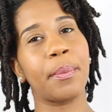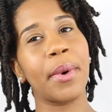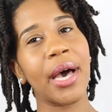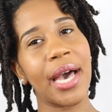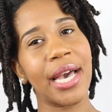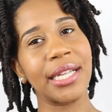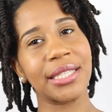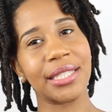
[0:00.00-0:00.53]

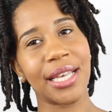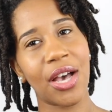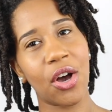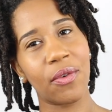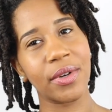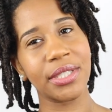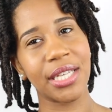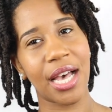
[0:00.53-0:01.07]
But
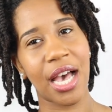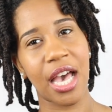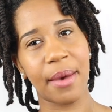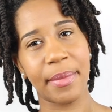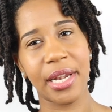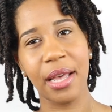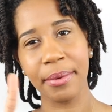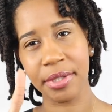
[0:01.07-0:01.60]
over time,
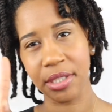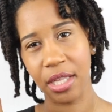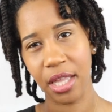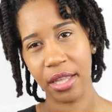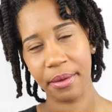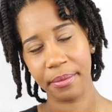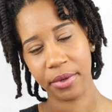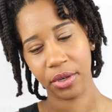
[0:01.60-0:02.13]
and I was,
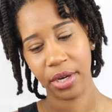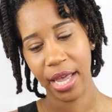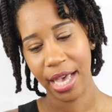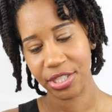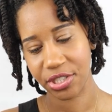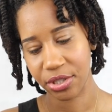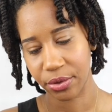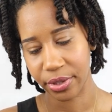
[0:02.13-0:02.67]
I'm gonna
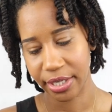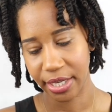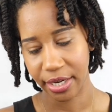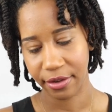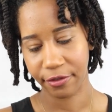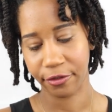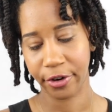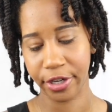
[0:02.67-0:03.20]
actually go get
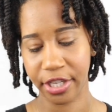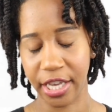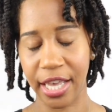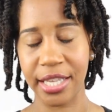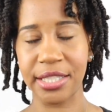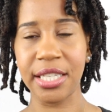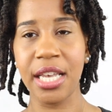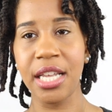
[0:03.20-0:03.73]
it for you
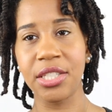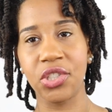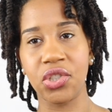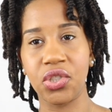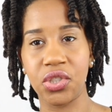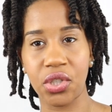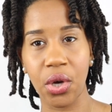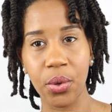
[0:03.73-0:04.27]
guys to
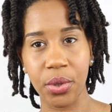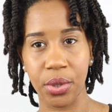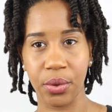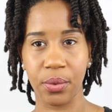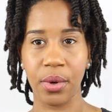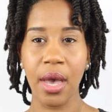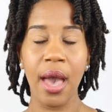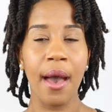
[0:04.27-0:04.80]
show
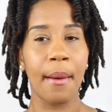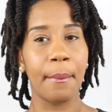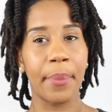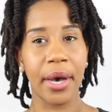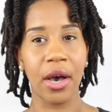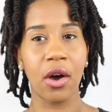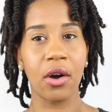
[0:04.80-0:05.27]
you, but